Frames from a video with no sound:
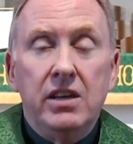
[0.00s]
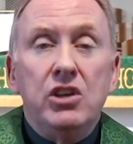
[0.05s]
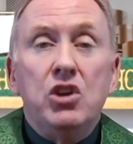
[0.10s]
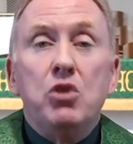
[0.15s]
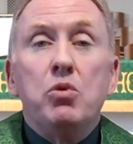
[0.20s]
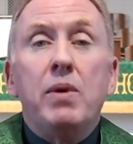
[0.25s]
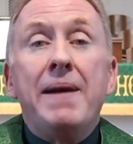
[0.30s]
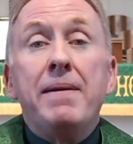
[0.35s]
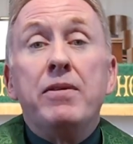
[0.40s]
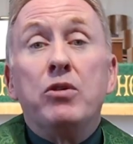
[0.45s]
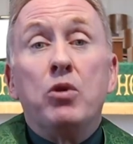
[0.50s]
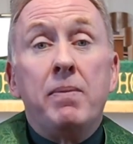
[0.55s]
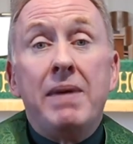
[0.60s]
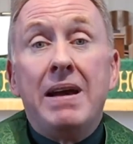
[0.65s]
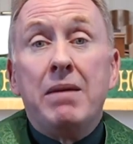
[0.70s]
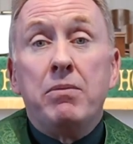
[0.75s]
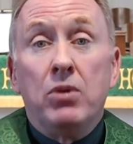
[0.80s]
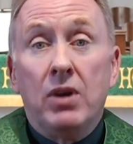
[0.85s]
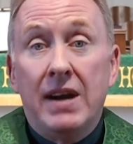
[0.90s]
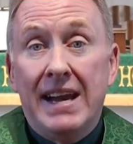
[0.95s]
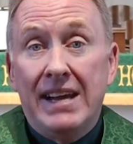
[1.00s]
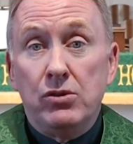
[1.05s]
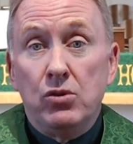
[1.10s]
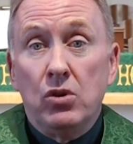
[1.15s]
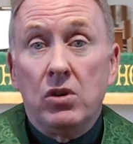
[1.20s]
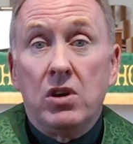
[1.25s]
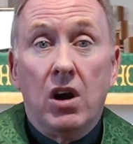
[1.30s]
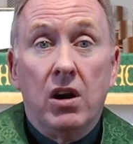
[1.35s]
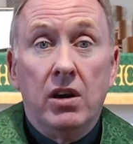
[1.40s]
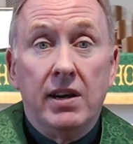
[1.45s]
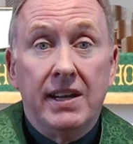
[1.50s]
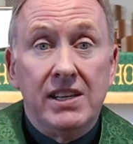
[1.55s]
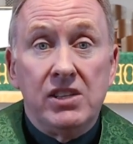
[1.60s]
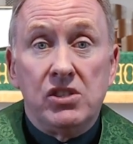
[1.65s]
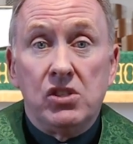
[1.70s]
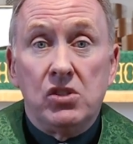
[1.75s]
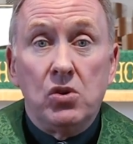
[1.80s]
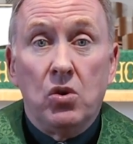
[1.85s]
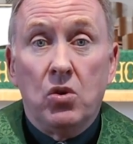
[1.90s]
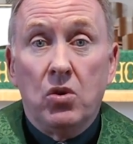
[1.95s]
You may remember Andrew
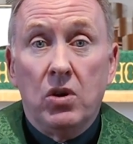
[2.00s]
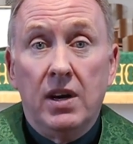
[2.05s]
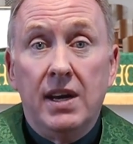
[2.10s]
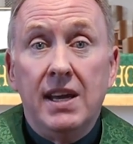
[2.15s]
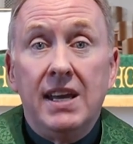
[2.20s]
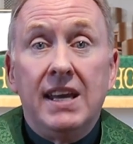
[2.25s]
Carnegie's story.